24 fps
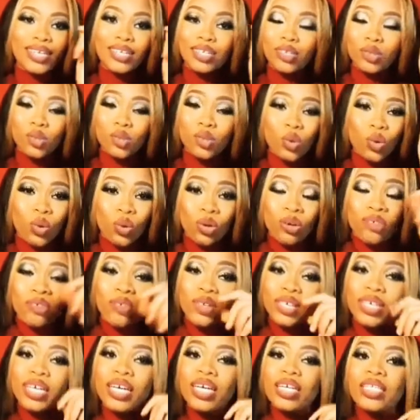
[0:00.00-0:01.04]
Do
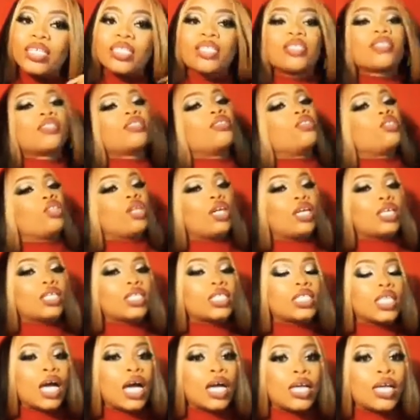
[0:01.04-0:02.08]
you
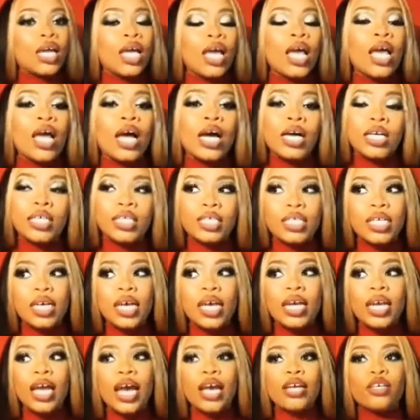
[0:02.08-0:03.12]
understand? And
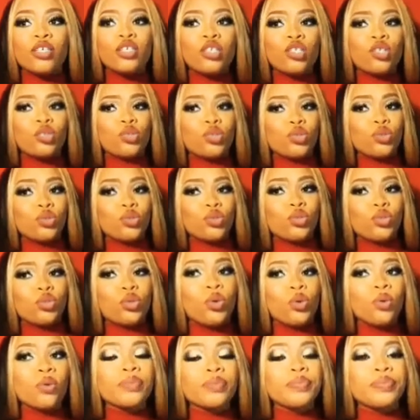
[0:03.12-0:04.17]
then I used to, you
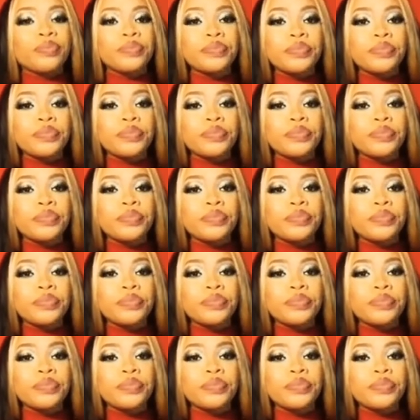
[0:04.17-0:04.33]
know,